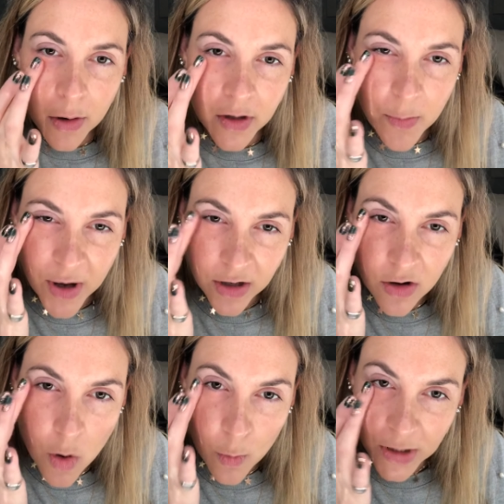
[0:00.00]
Depending
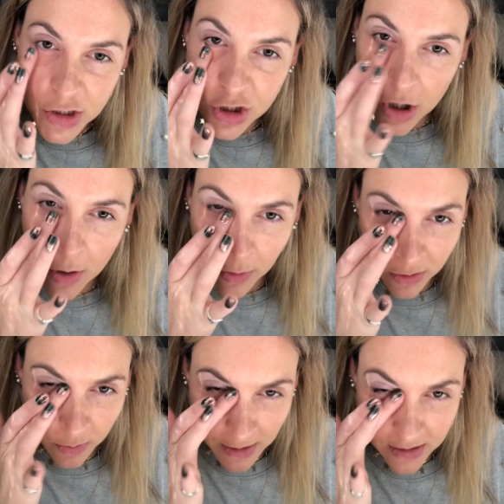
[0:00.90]
on what tone
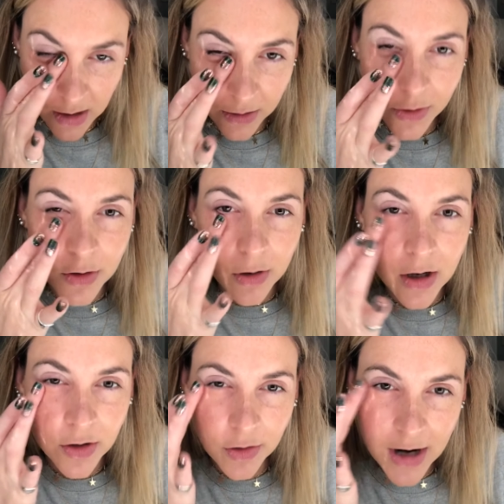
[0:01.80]
or what color your
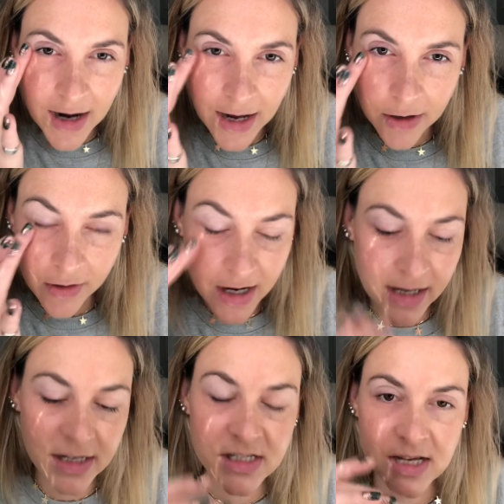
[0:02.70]
under eye
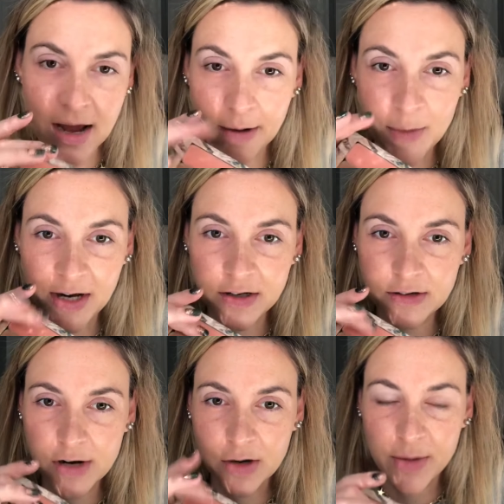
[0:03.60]
area is, I might
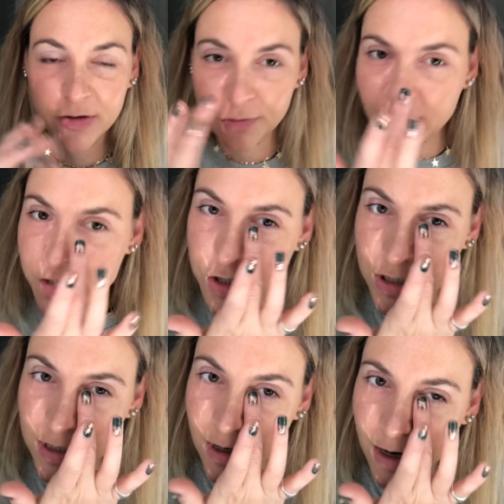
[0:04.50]
recommend
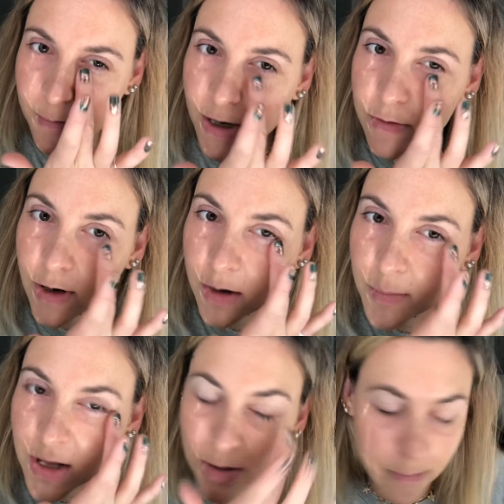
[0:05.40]
Frenchie, I might
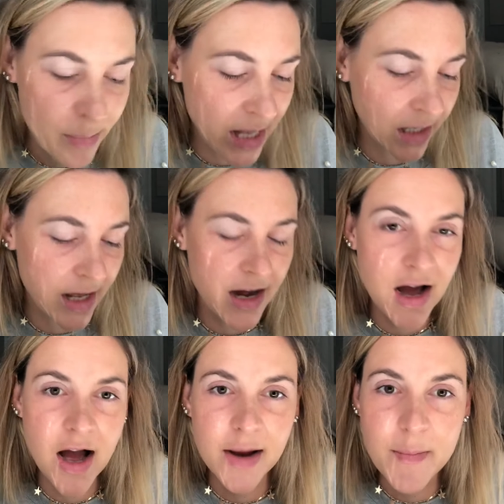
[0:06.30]
recommend Bella,
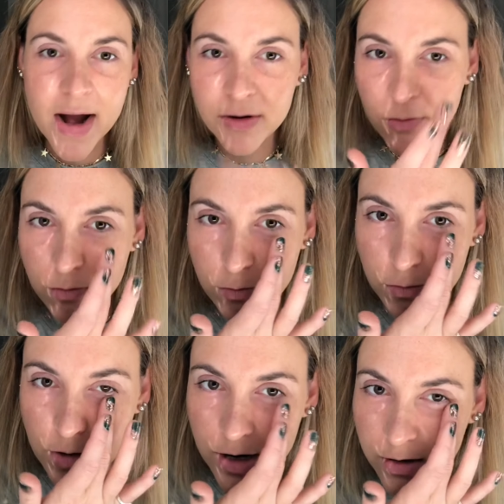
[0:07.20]
I might
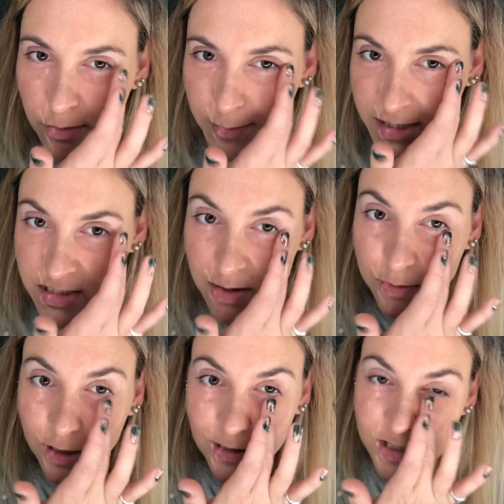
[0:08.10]
recommend
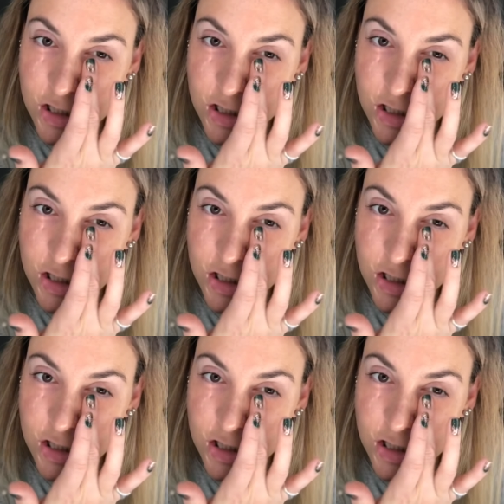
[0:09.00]
something that's